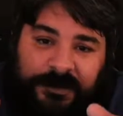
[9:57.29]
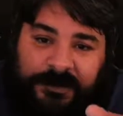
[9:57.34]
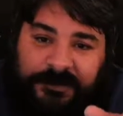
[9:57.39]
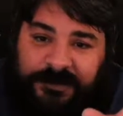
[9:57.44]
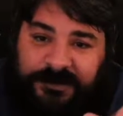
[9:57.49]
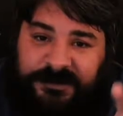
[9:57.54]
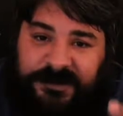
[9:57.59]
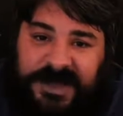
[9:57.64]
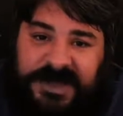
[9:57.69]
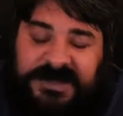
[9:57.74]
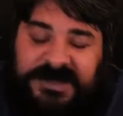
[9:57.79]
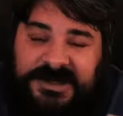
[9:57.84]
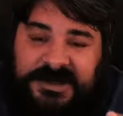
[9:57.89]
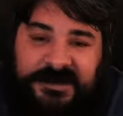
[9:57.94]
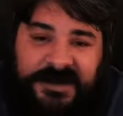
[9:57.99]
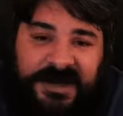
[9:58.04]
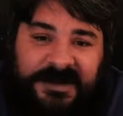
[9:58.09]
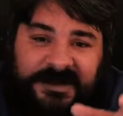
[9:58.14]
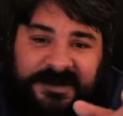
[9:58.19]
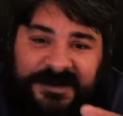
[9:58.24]
for
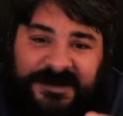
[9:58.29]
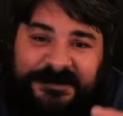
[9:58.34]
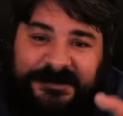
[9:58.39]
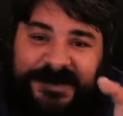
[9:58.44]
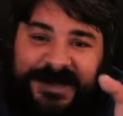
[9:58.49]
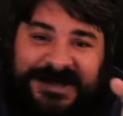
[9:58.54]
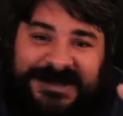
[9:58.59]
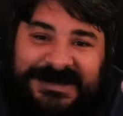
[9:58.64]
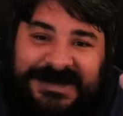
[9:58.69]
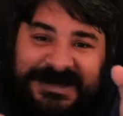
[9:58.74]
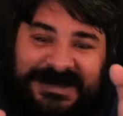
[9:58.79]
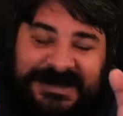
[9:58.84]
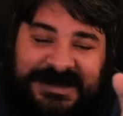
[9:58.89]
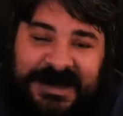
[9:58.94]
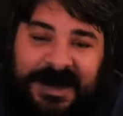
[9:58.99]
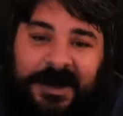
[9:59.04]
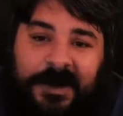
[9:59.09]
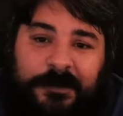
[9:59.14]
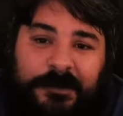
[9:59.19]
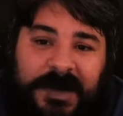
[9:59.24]
information about the new
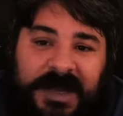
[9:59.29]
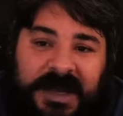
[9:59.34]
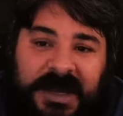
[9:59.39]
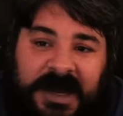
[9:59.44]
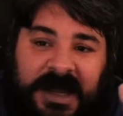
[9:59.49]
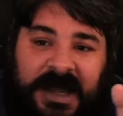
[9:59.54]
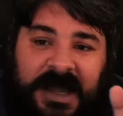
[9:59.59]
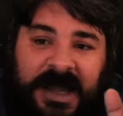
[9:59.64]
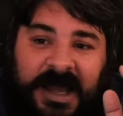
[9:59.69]
PlayStation helmet,